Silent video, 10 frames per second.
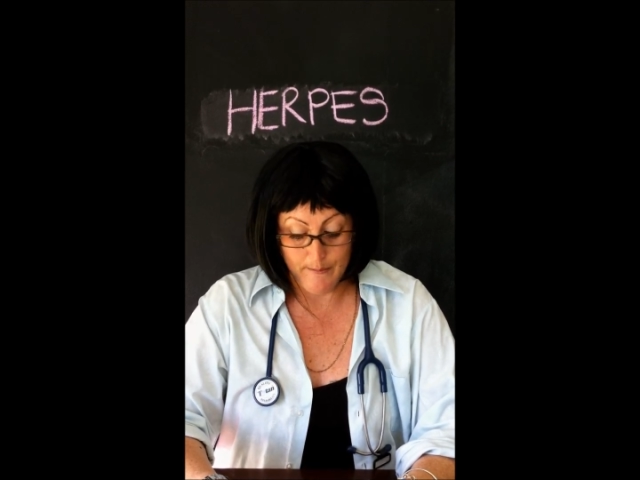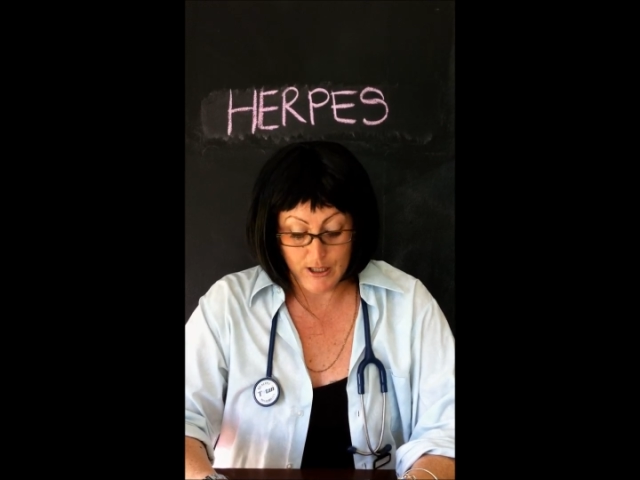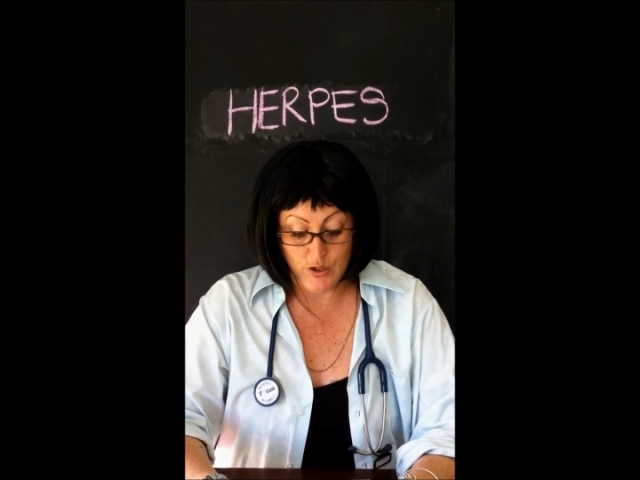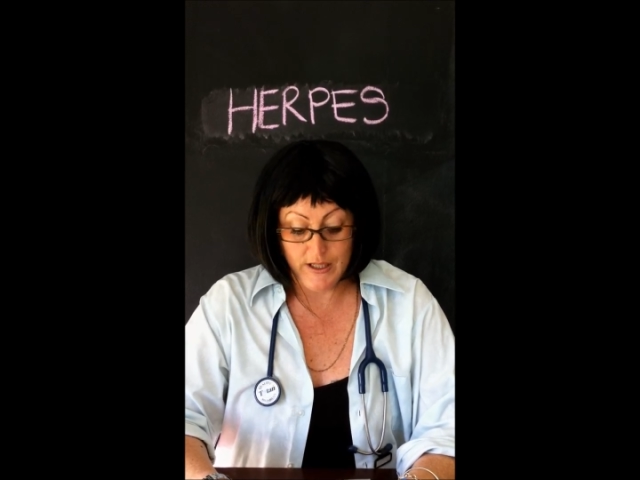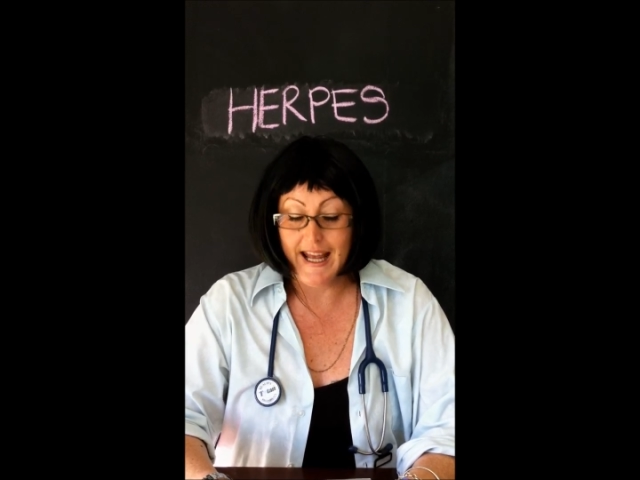
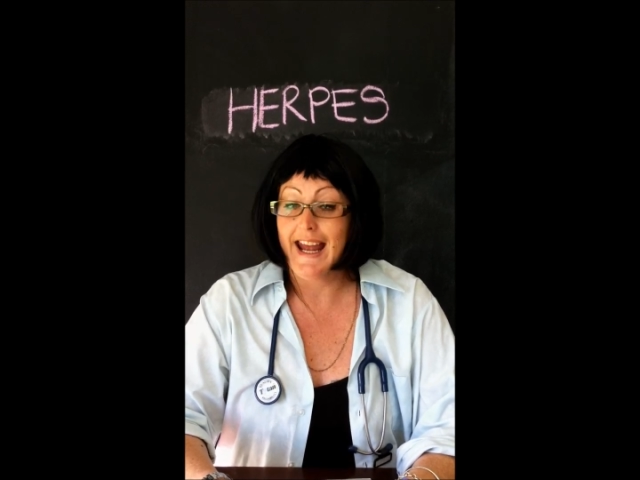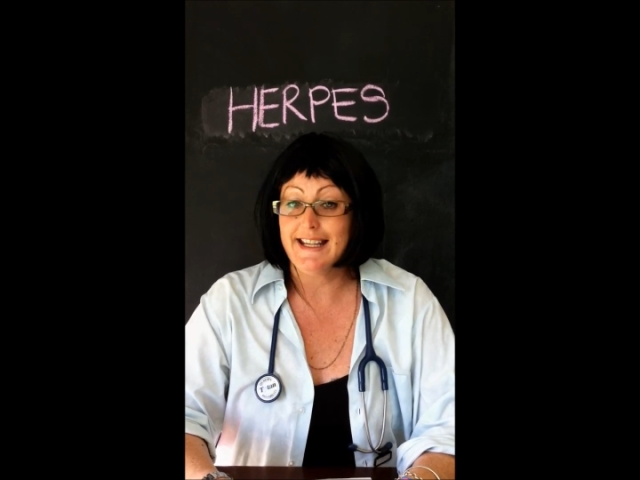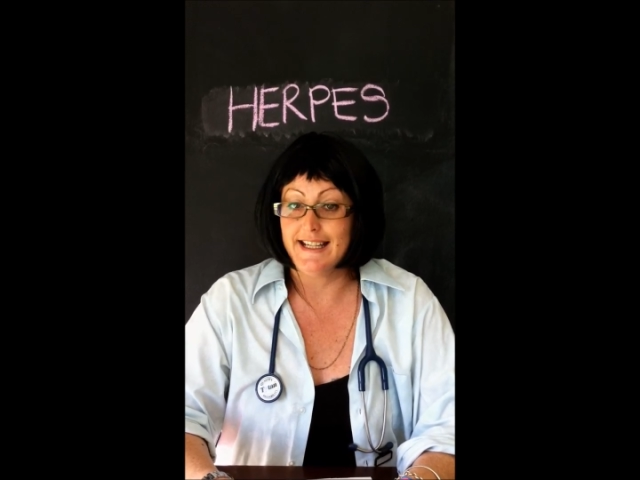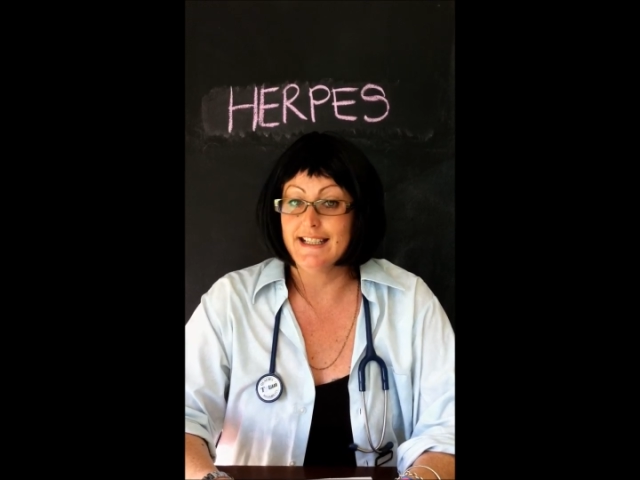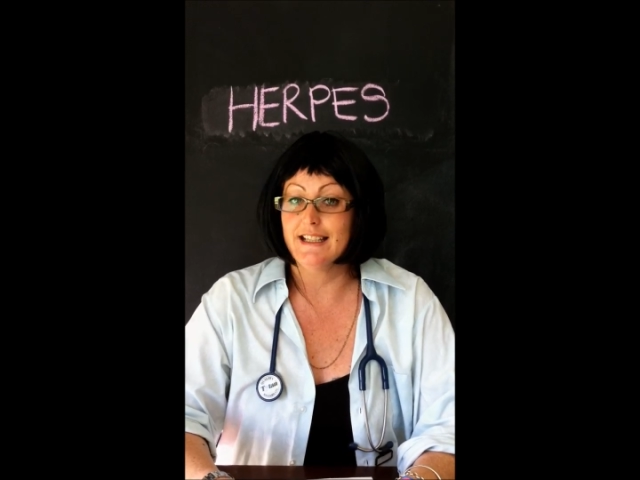but you
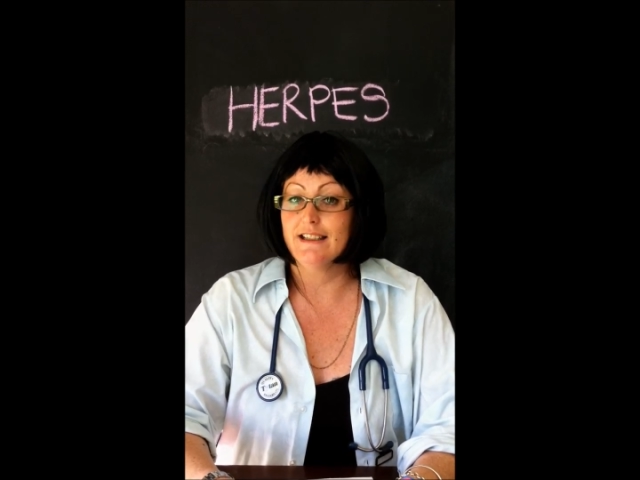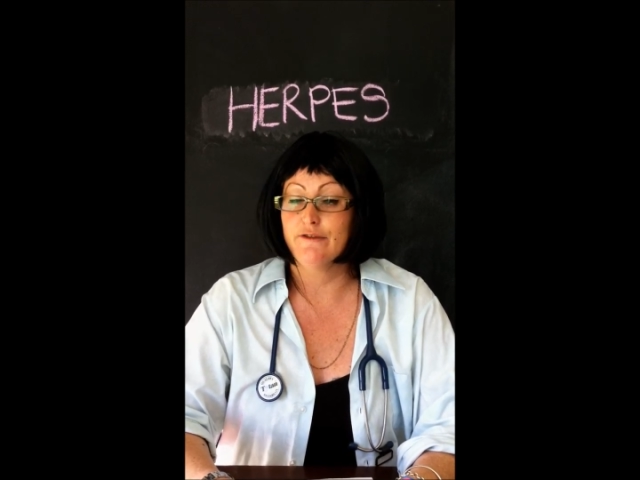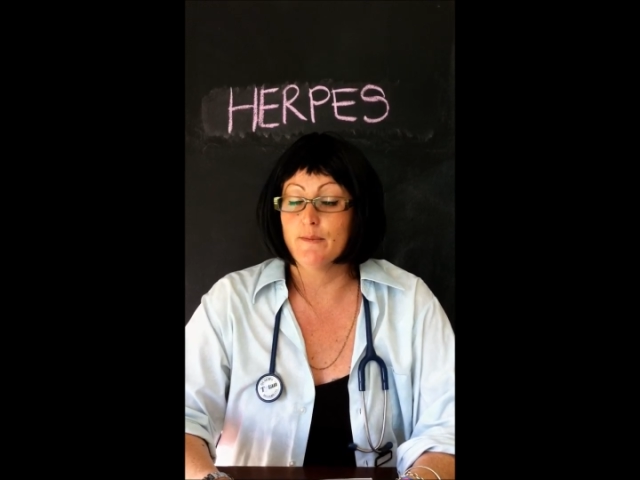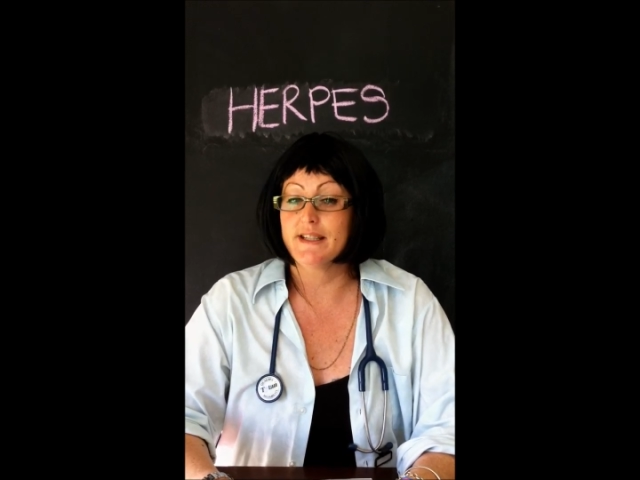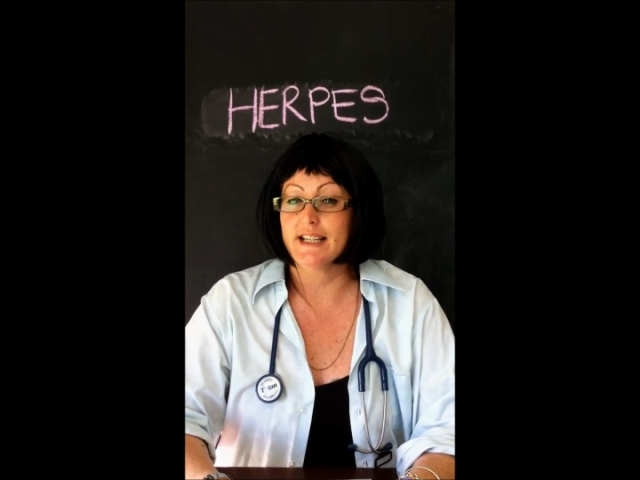can get it
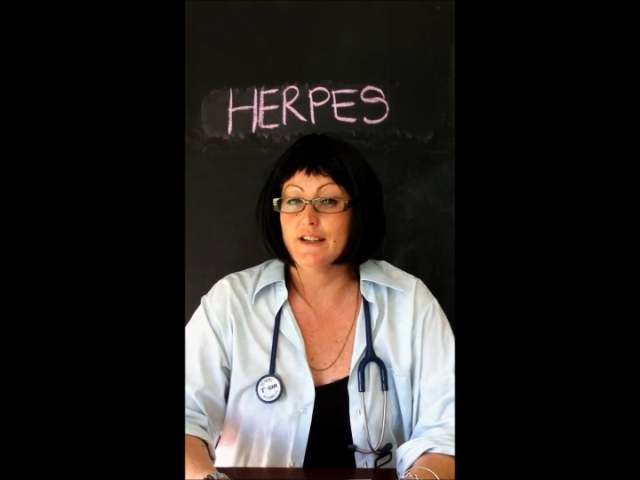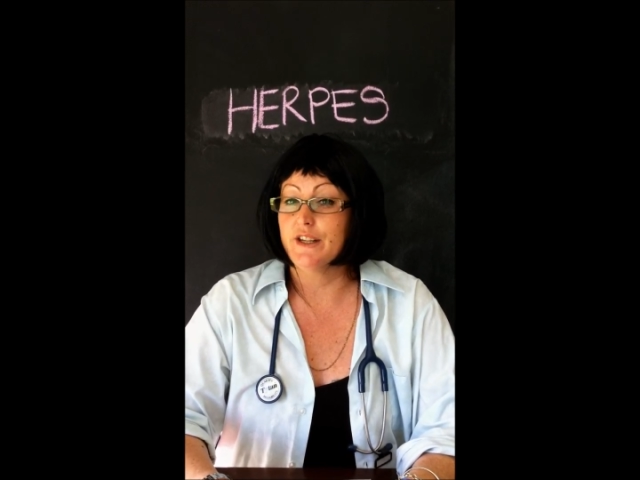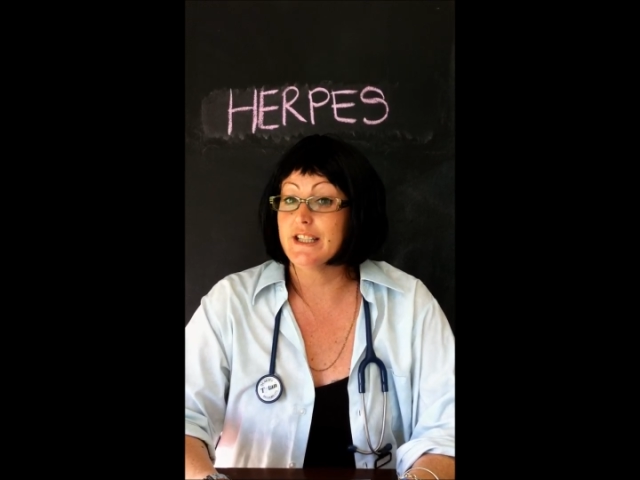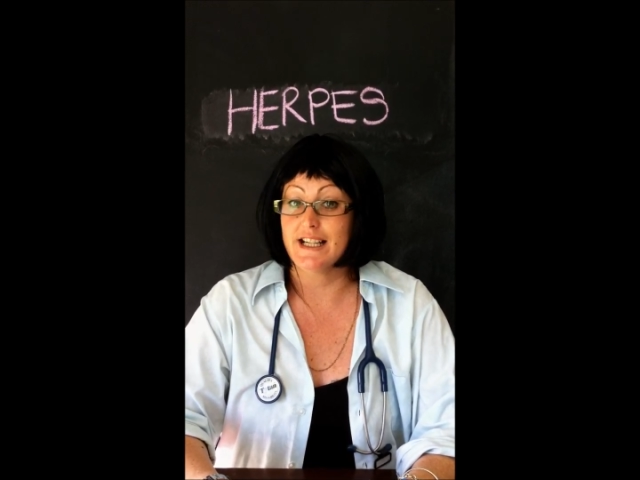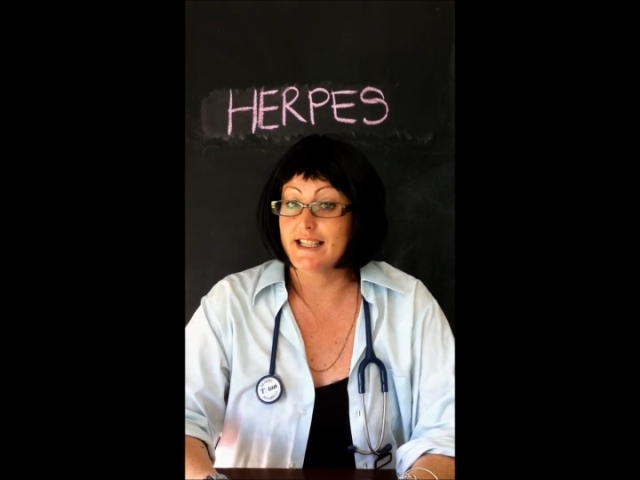from
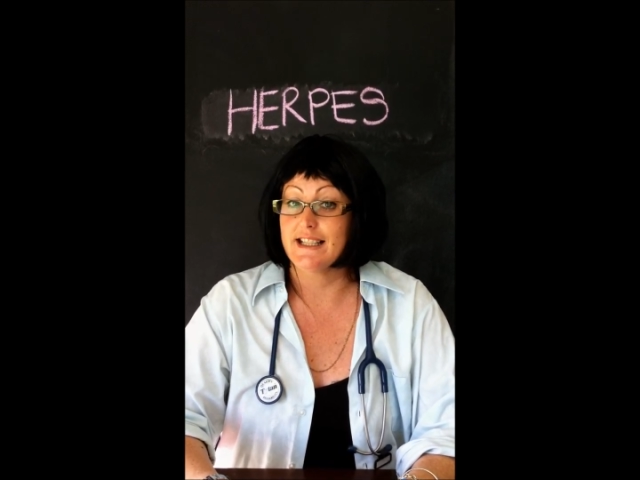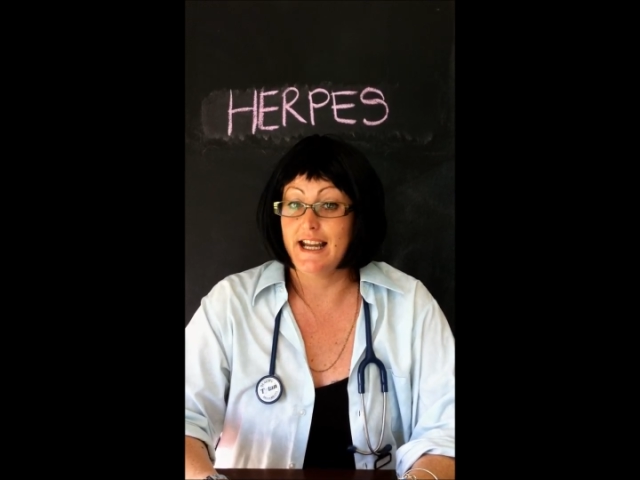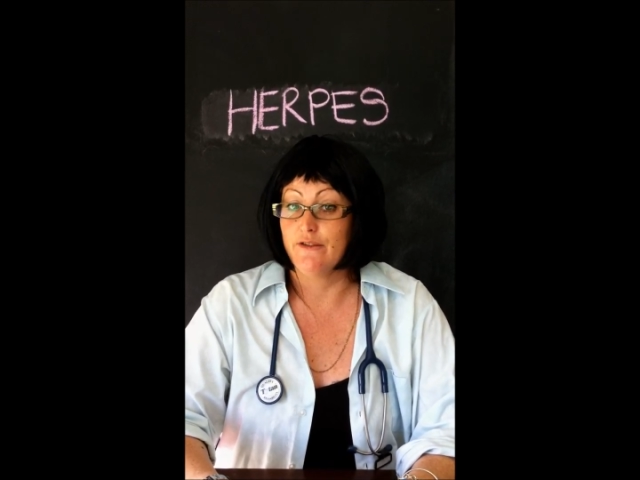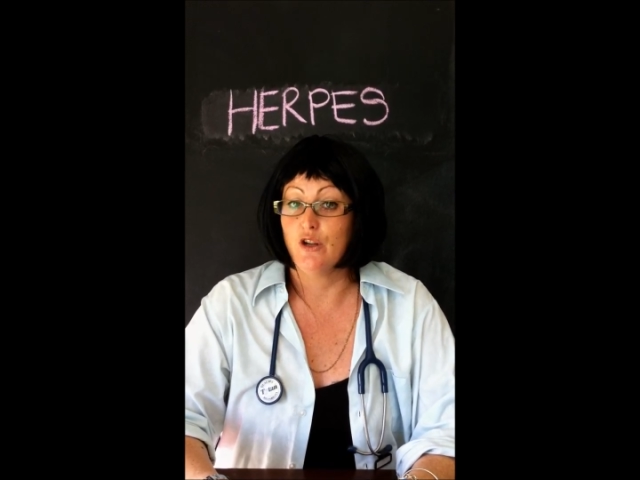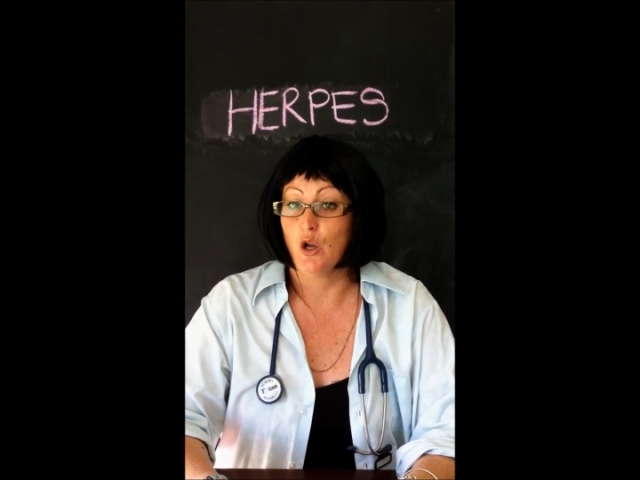skin that
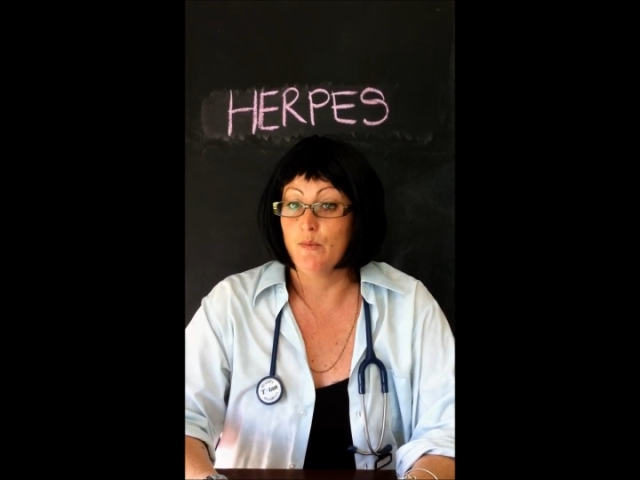doesn't have an